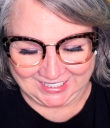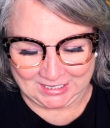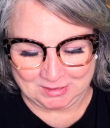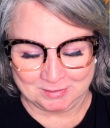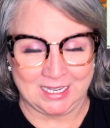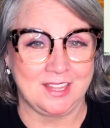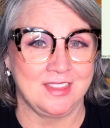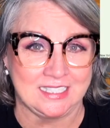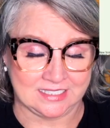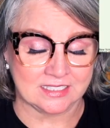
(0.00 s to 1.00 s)
and
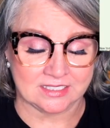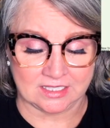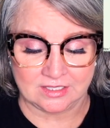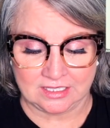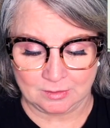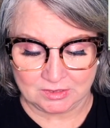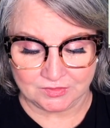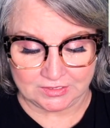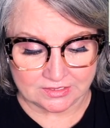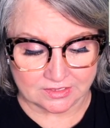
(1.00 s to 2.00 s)
that's in the southern hemisphere.